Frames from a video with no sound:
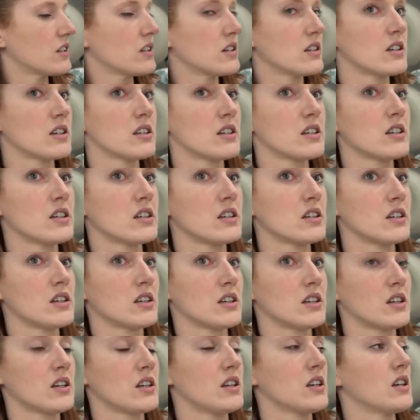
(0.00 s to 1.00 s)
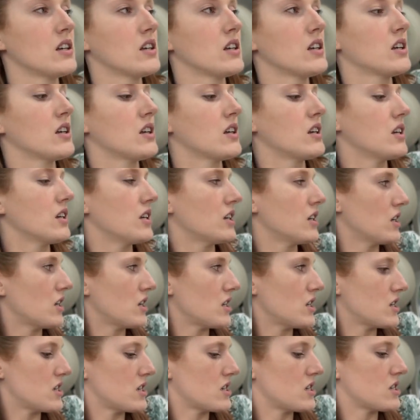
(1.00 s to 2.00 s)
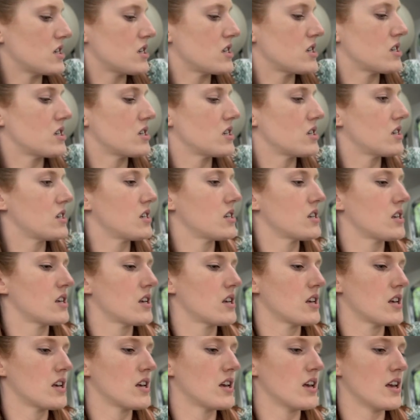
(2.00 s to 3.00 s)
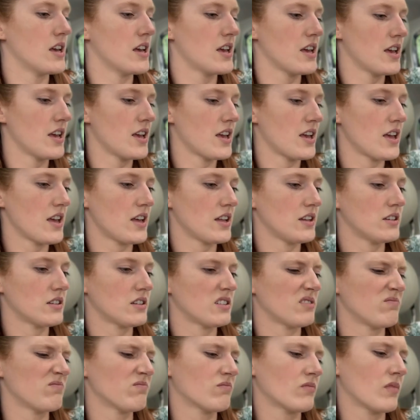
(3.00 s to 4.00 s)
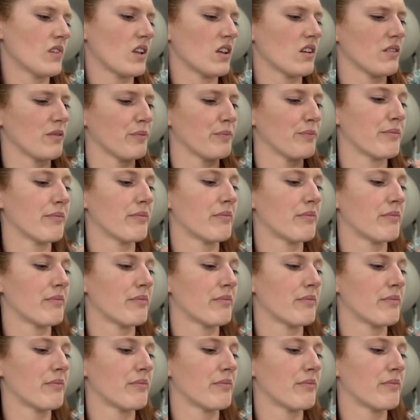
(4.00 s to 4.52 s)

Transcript: No one is speaking in this clip.